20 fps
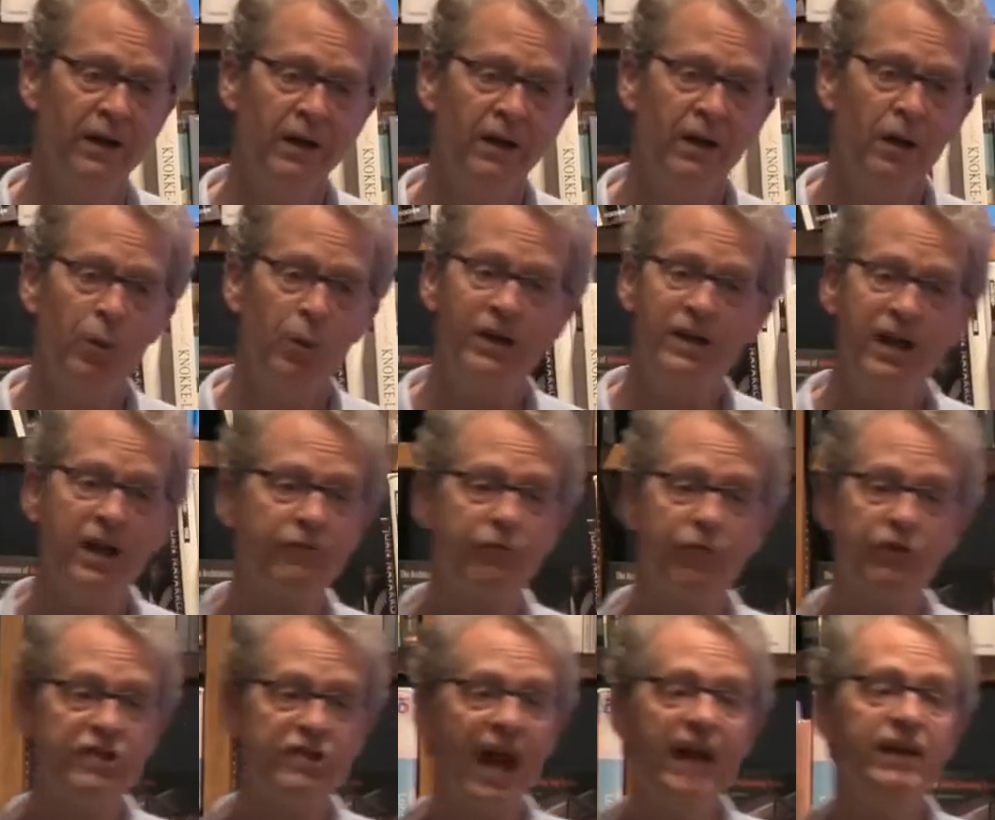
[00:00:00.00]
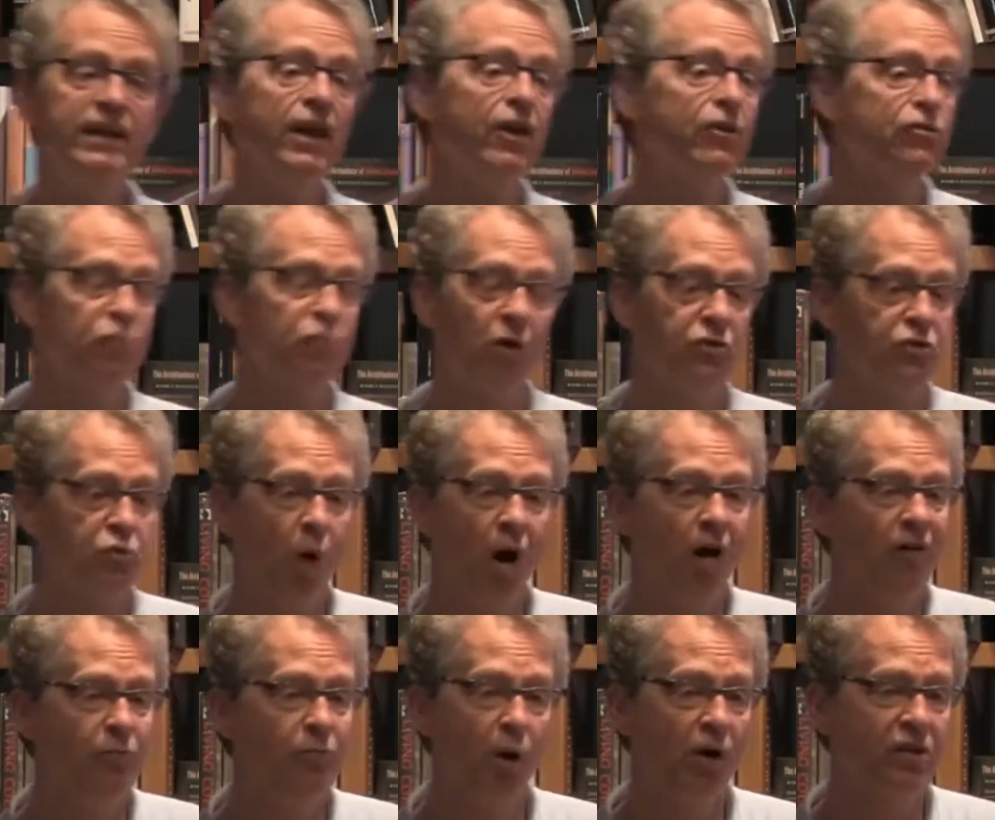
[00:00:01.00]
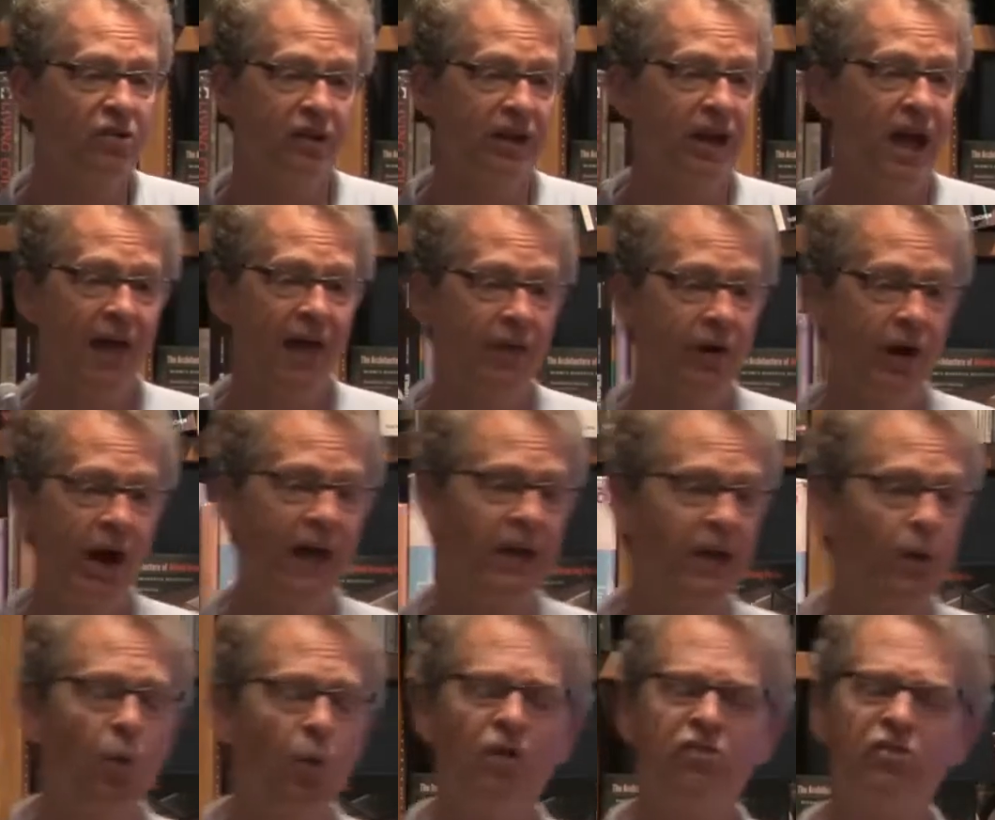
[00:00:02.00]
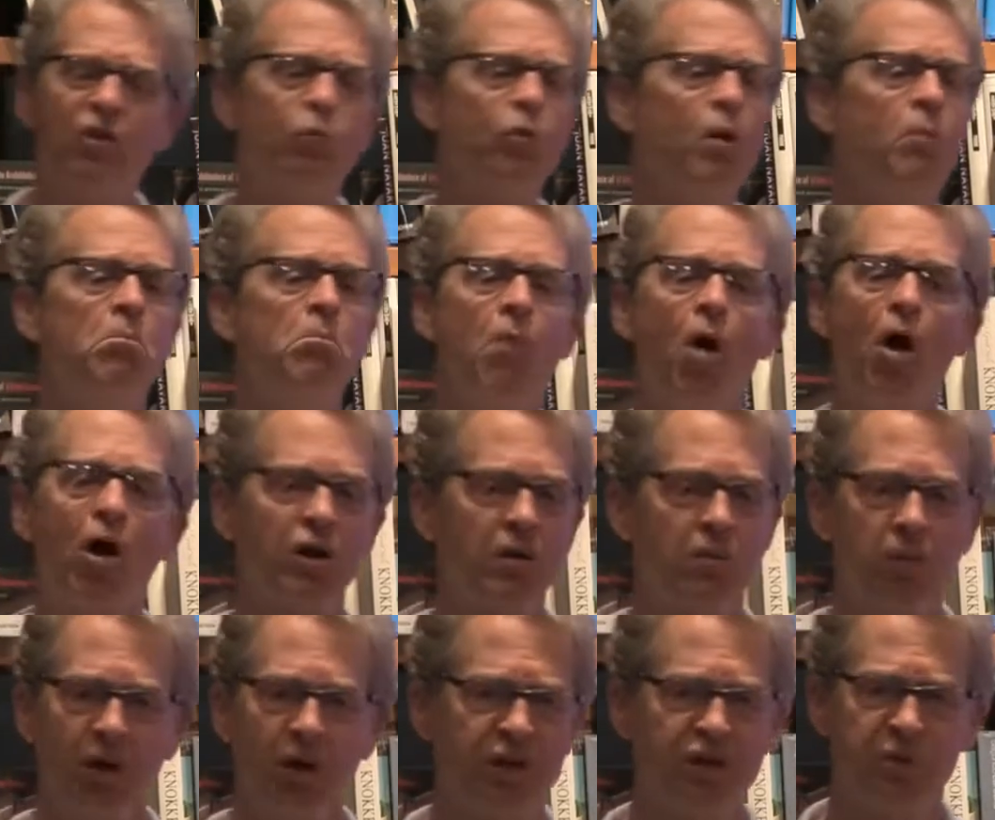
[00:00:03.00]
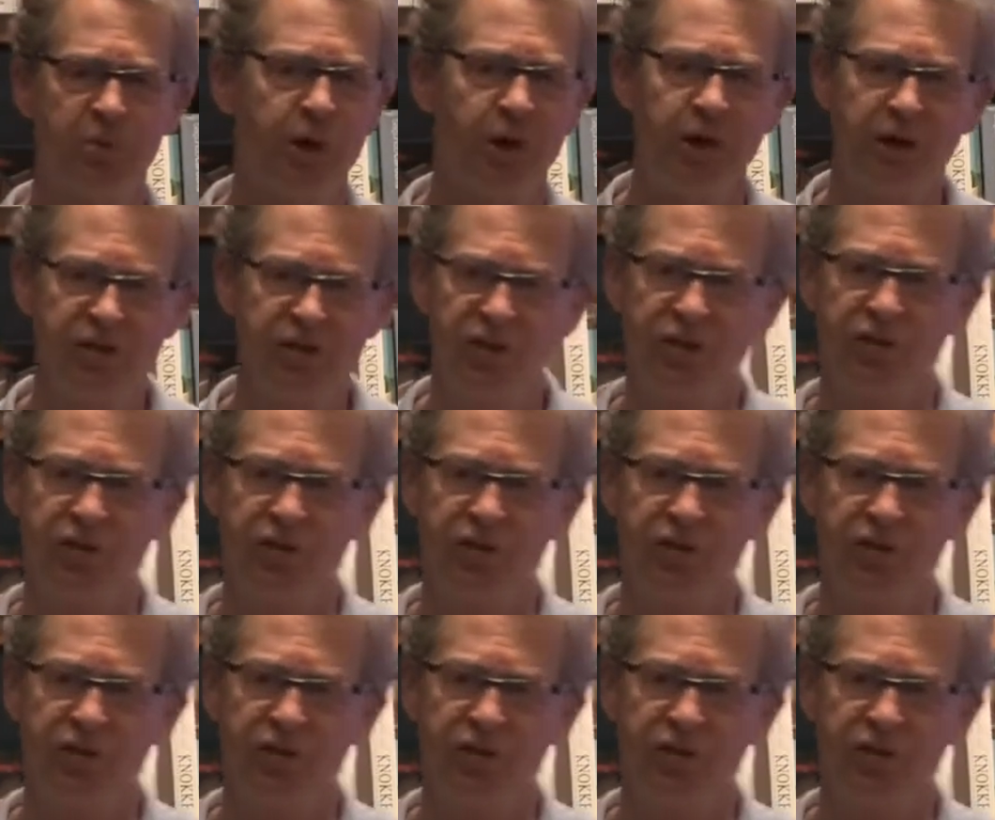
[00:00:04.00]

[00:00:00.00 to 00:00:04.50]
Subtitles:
we did it for 10 years, wrote 12 books together, and it was a remarkable experience, just